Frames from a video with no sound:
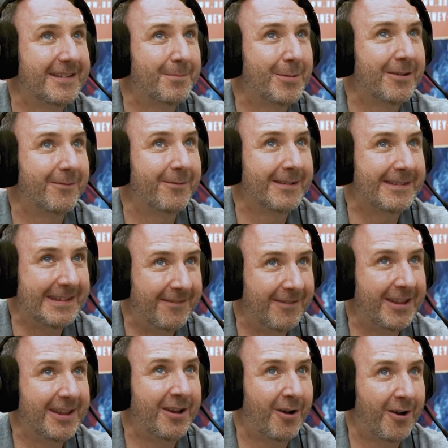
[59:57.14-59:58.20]
about
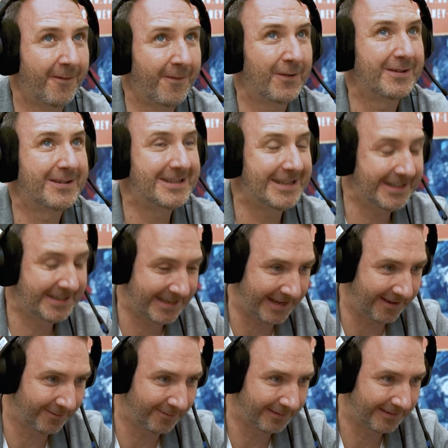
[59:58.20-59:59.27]
receiving the offer
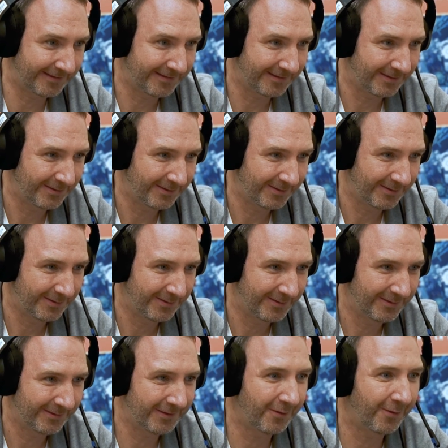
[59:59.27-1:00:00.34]
details. Okay.
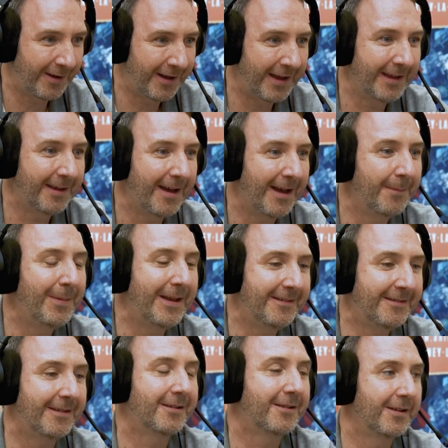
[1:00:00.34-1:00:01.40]
So I, I
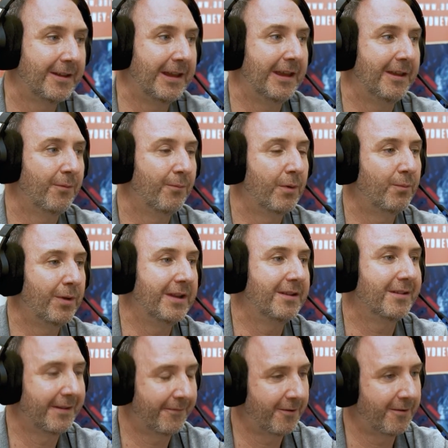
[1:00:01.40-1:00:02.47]
basically, when we
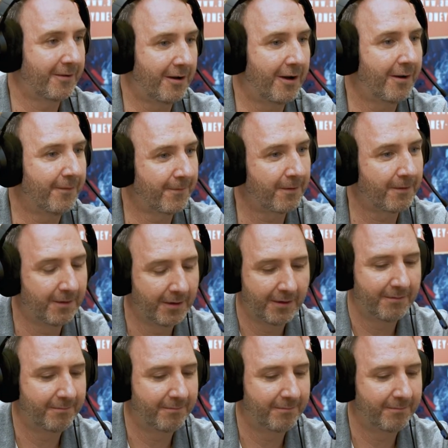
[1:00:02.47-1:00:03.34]
deliver an offer,